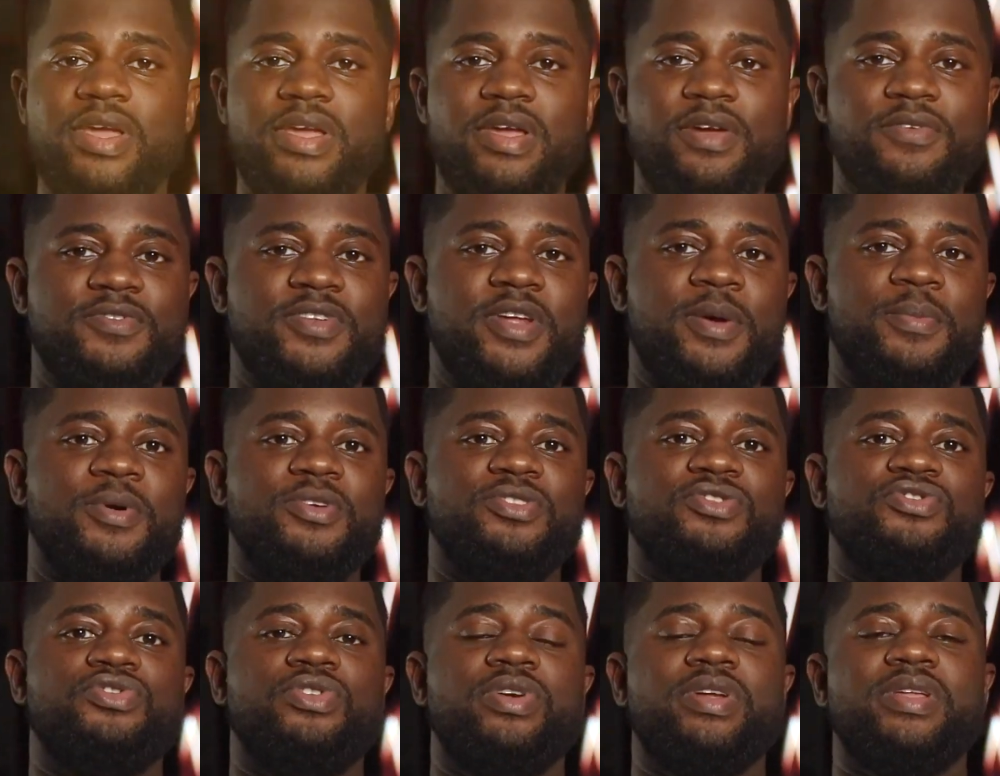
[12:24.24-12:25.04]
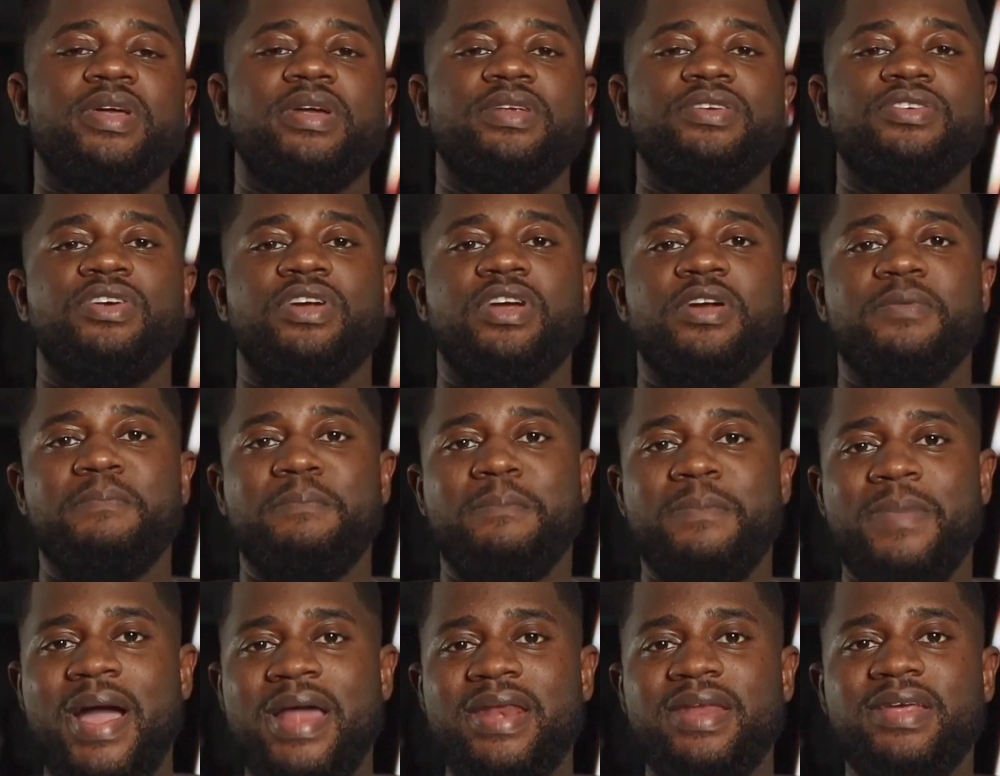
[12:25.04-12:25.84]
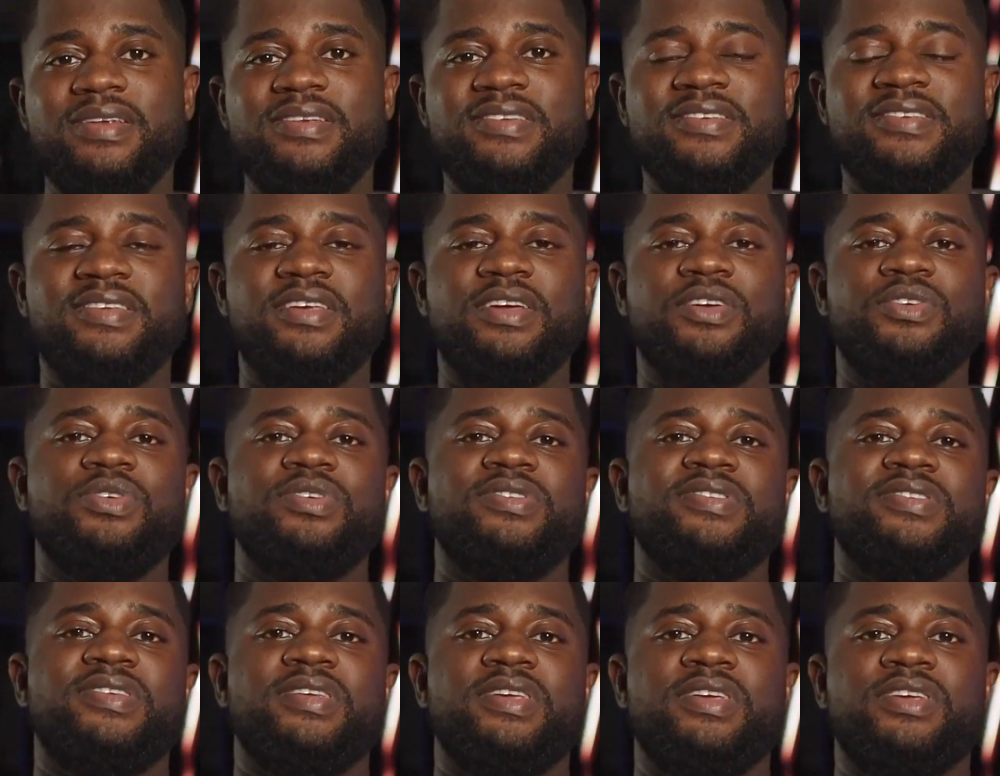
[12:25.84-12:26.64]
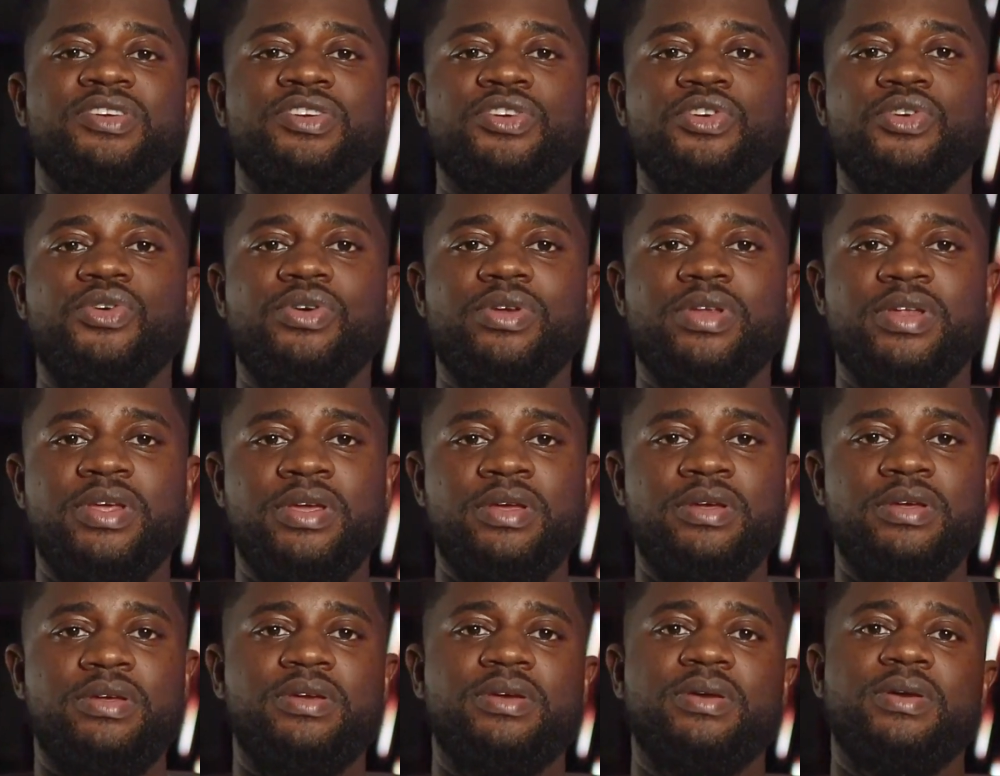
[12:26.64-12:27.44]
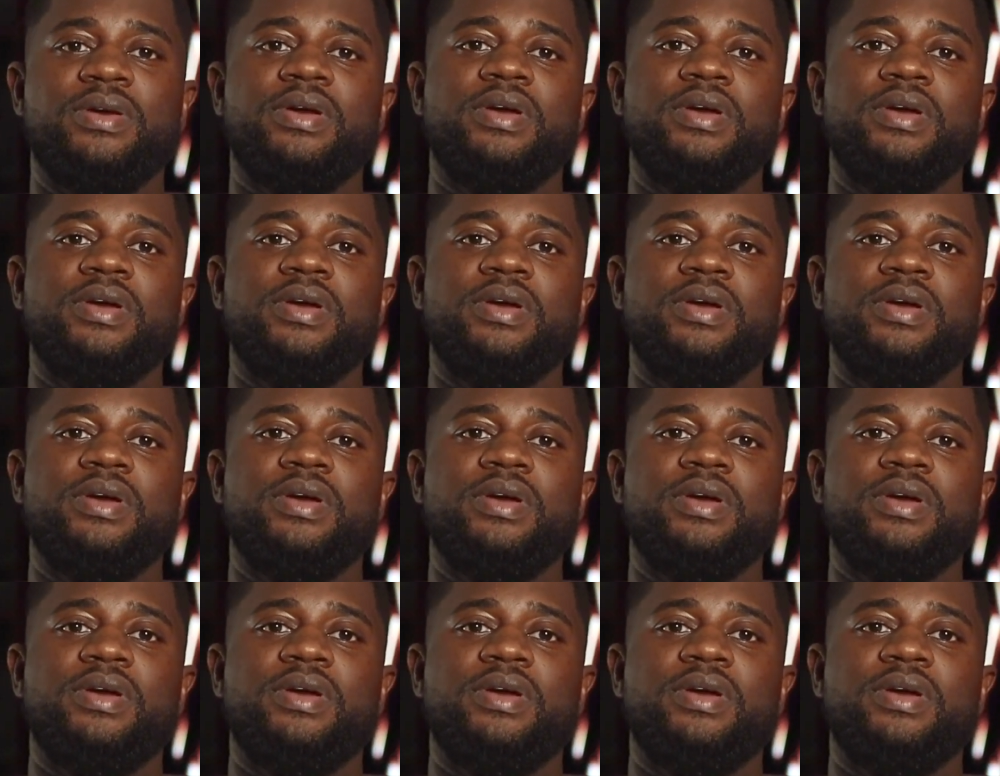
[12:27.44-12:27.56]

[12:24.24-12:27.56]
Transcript: that you have demonstrated you can manage secrets securely,